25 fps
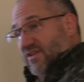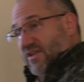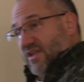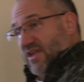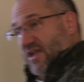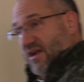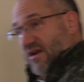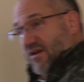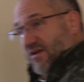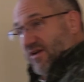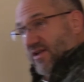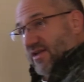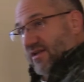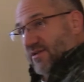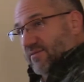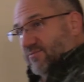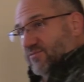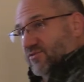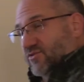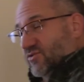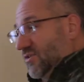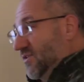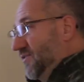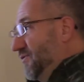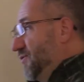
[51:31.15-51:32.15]
of the area?
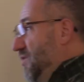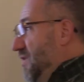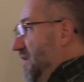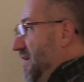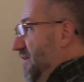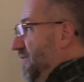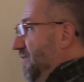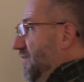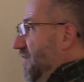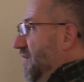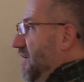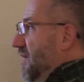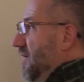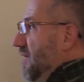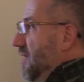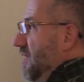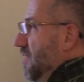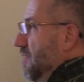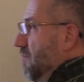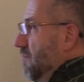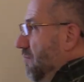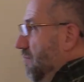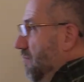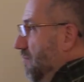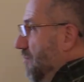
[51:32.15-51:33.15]
So if you have
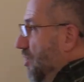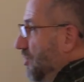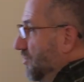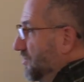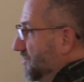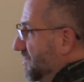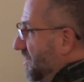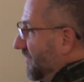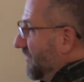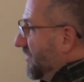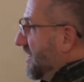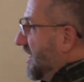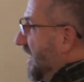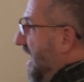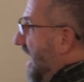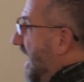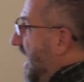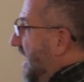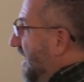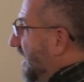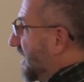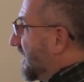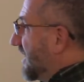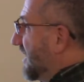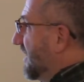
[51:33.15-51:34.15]
most of the
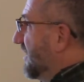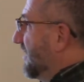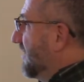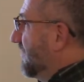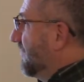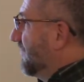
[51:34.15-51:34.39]
attic